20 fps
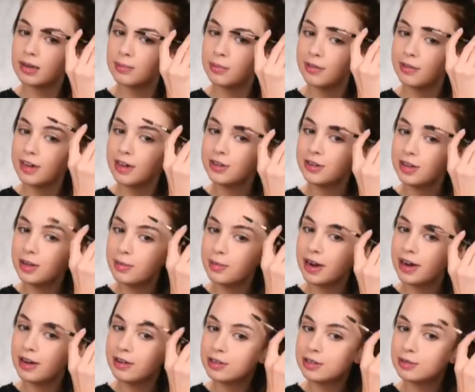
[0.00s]
Moving on to the
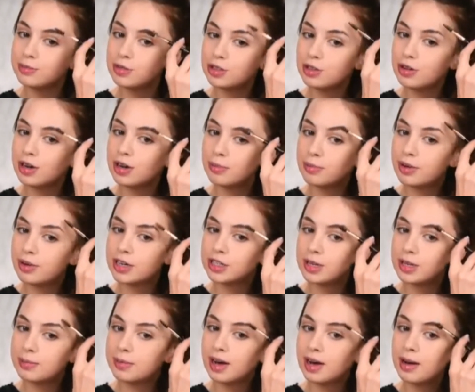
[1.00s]
brows, I'm just gonna
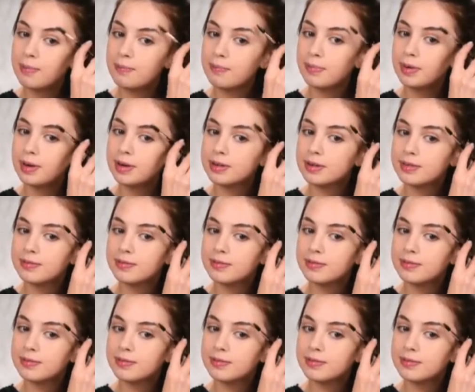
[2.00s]
brush them up.